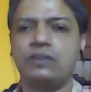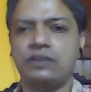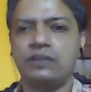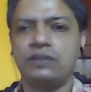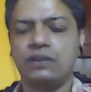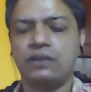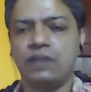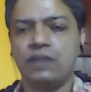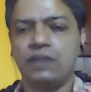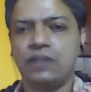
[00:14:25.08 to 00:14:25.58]

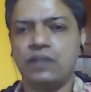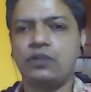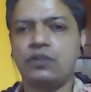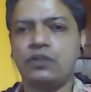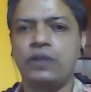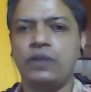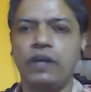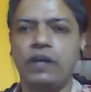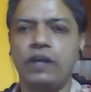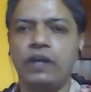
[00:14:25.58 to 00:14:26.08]
a
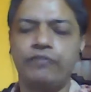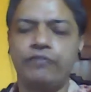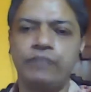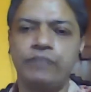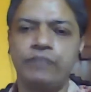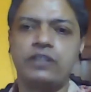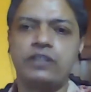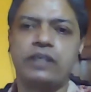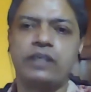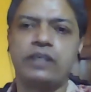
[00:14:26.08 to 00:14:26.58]
story of
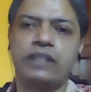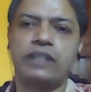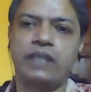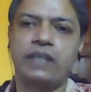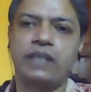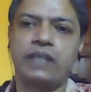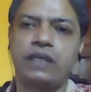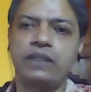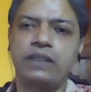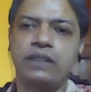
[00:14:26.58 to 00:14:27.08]
Mrichchhakatika.
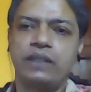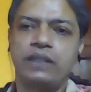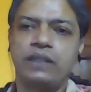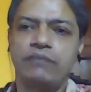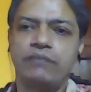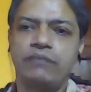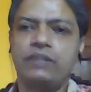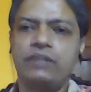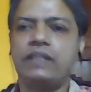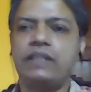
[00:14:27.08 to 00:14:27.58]

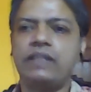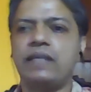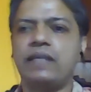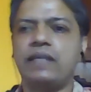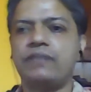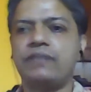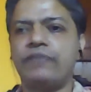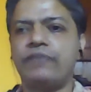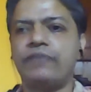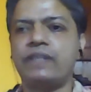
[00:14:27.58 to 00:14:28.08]
We see that the
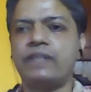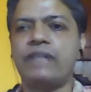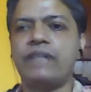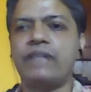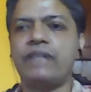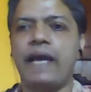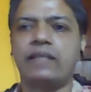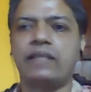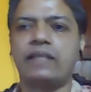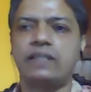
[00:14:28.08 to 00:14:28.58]
first
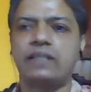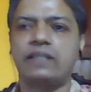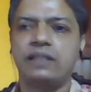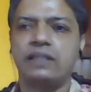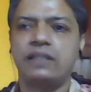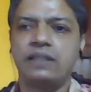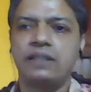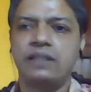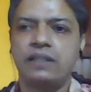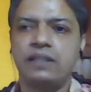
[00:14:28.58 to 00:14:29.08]
act,
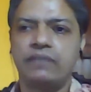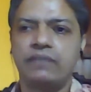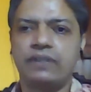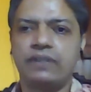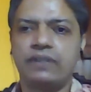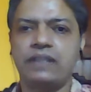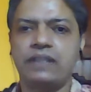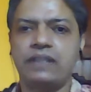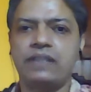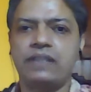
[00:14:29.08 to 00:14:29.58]

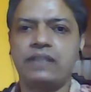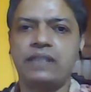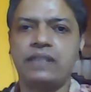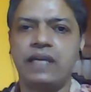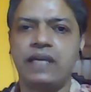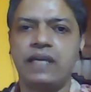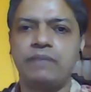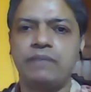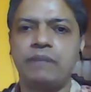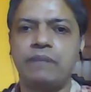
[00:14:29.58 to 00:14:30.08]
Vasantasena is
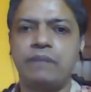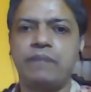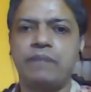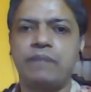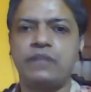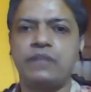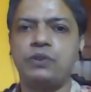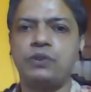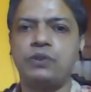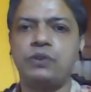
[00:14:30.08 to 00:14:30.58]
being
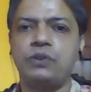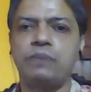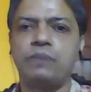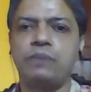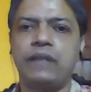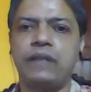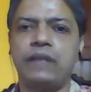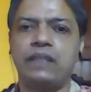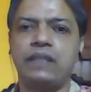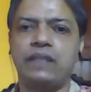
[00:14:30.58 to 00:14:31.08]
pursued
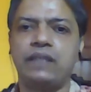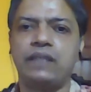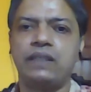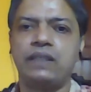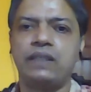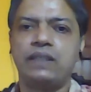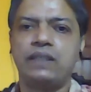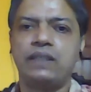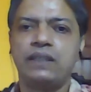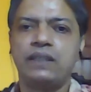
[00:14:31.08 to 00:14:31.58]

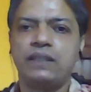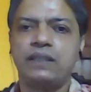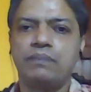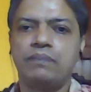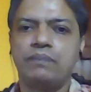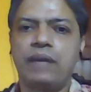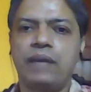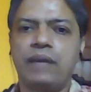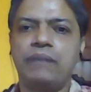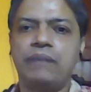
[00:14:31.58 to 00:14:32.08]

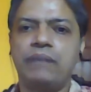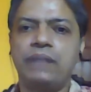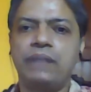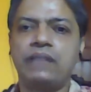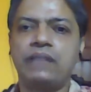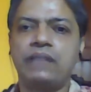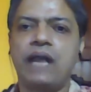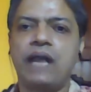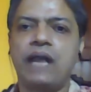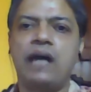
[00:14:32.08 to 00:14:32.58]
in the
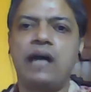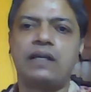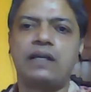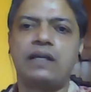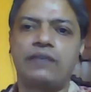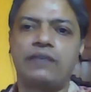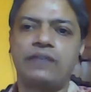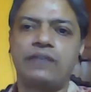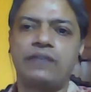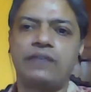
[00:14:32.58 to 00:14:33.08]
dark of
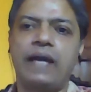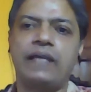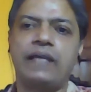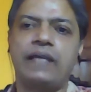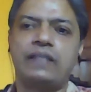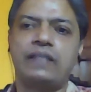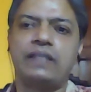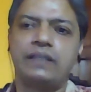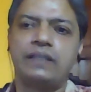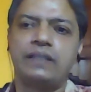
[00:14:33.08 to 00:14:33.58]
the night
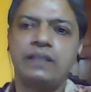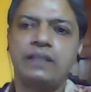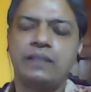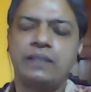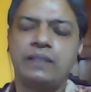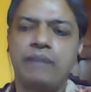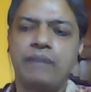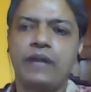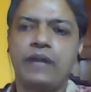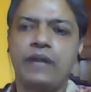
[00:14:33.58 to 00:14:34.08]

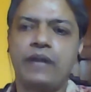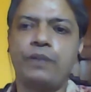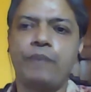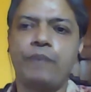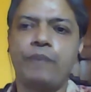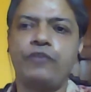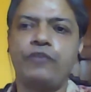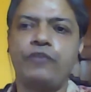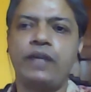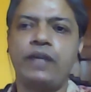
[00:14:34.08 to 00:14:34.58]
by a group of
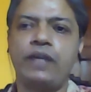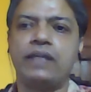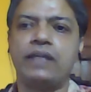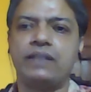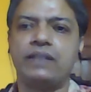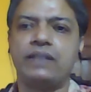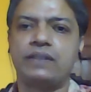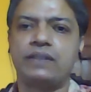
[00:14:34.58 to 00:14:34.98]
hooligans.